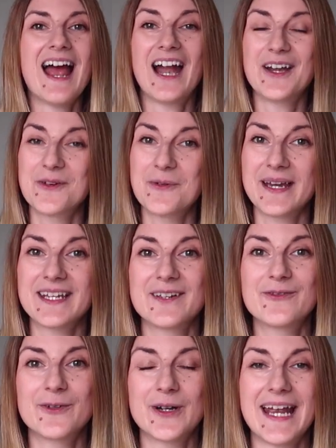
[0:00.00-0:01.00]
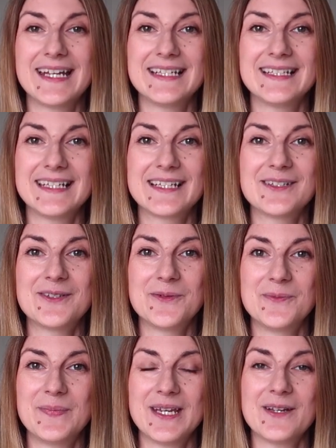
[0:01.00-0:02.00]
Are you waiting for anything to
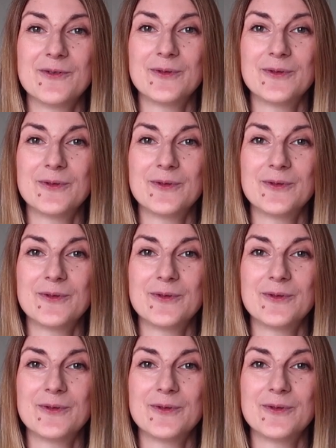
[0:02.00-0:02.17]
be